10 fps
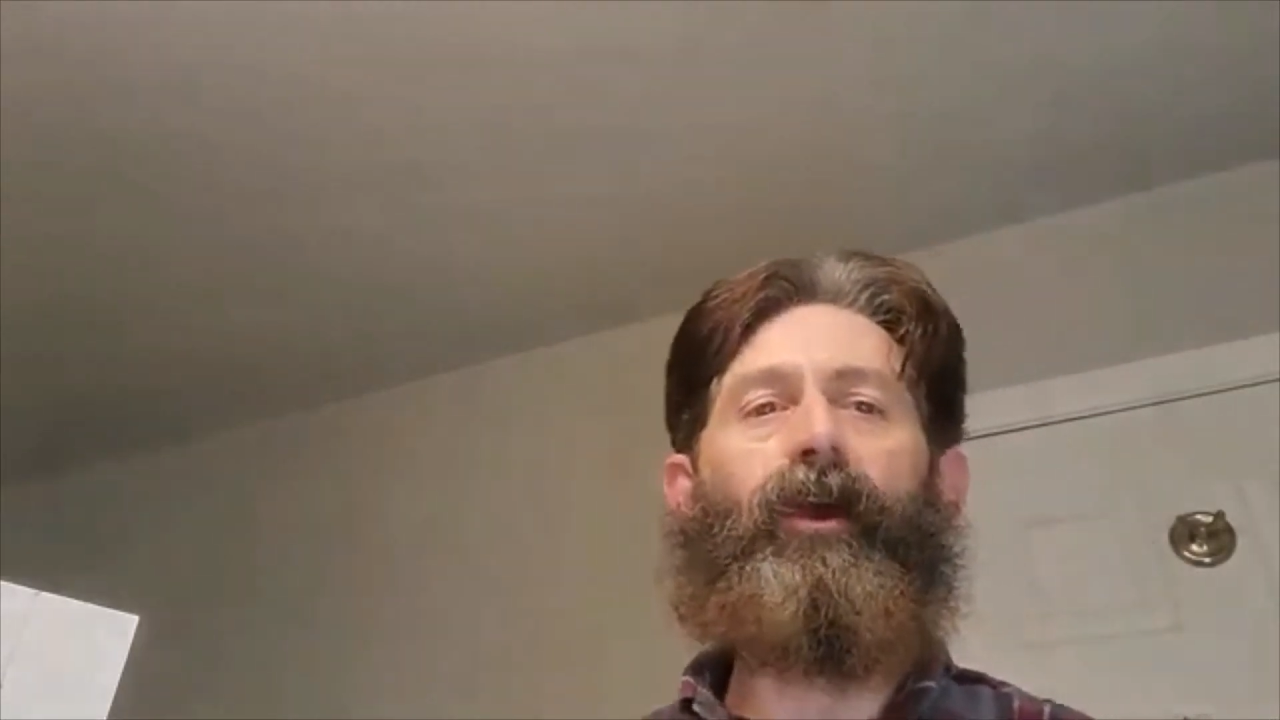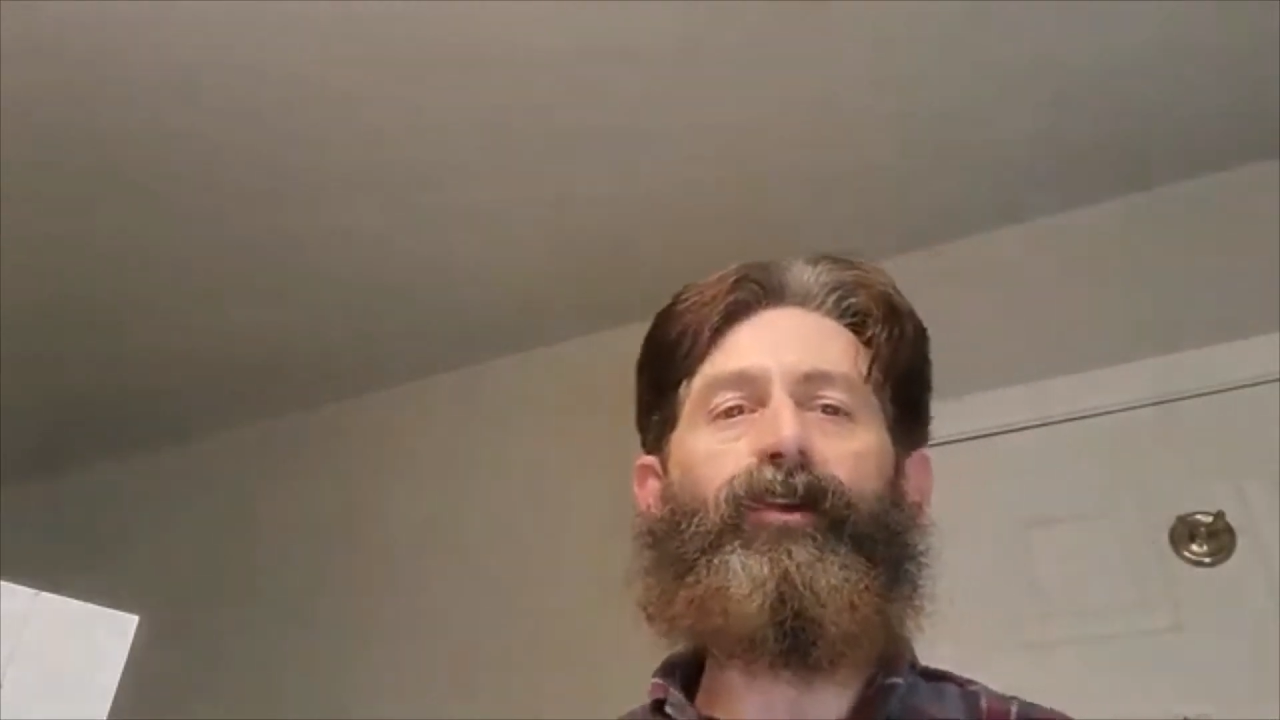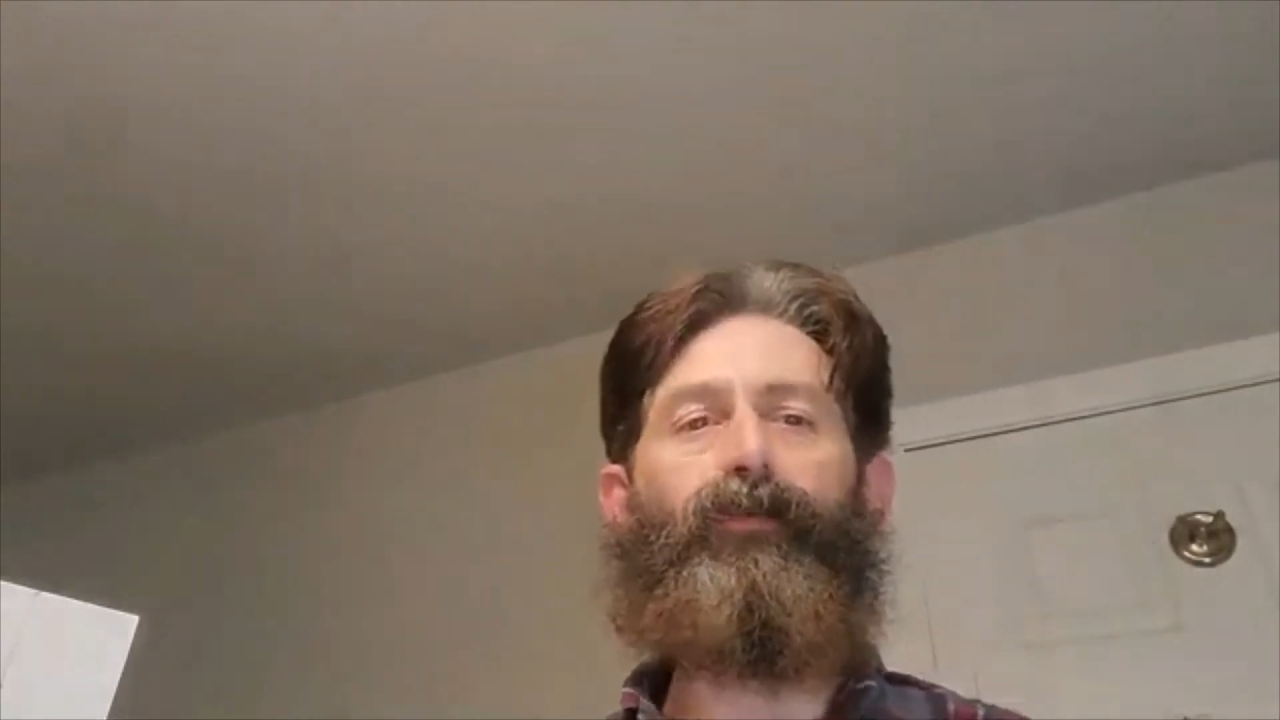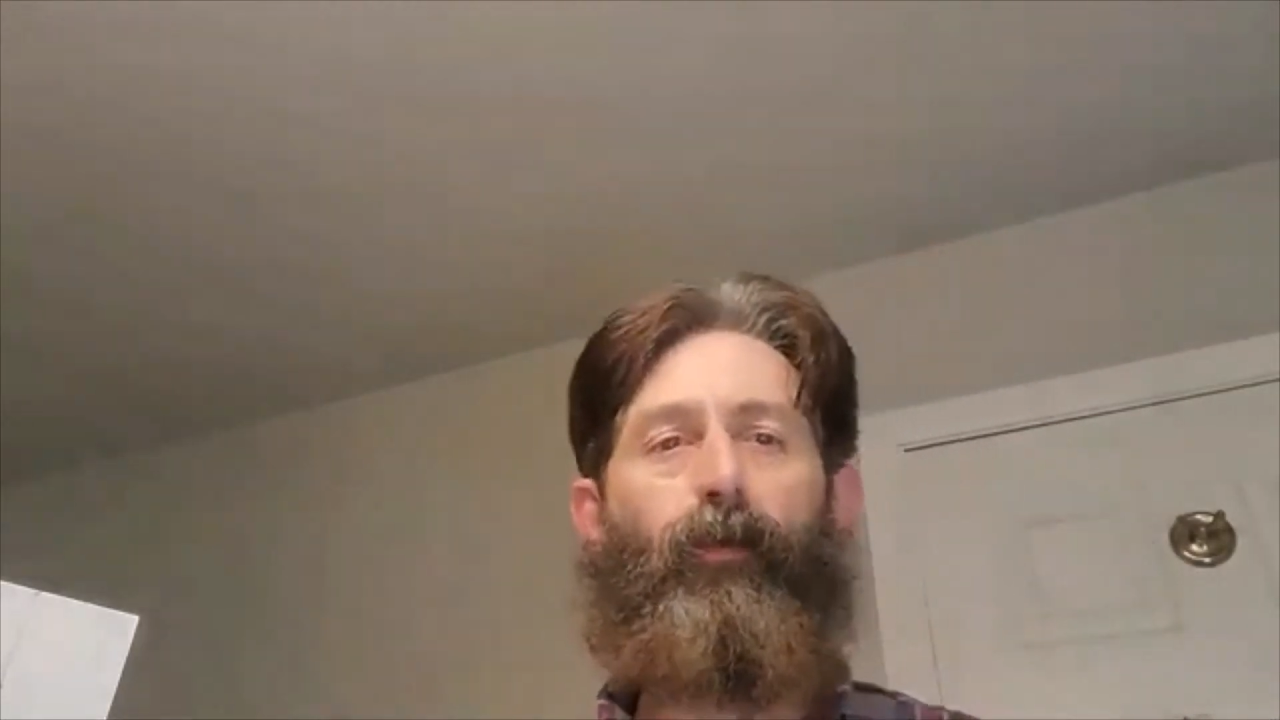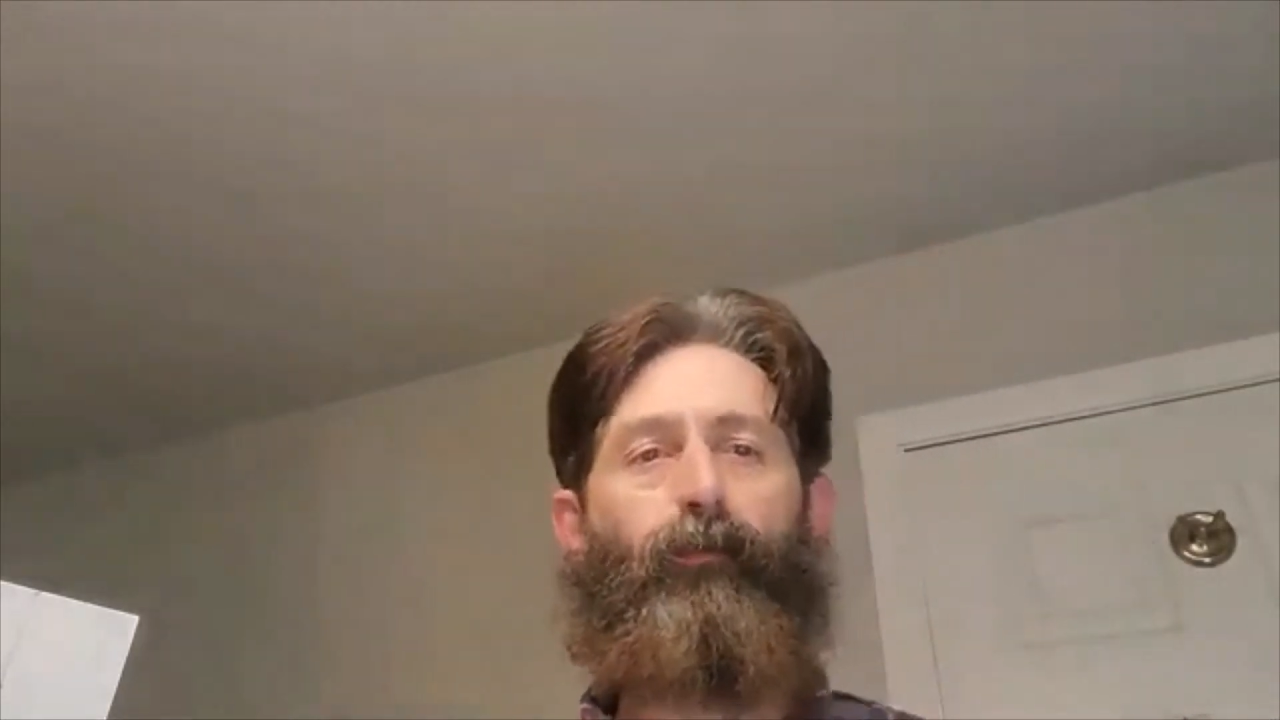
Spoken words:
actual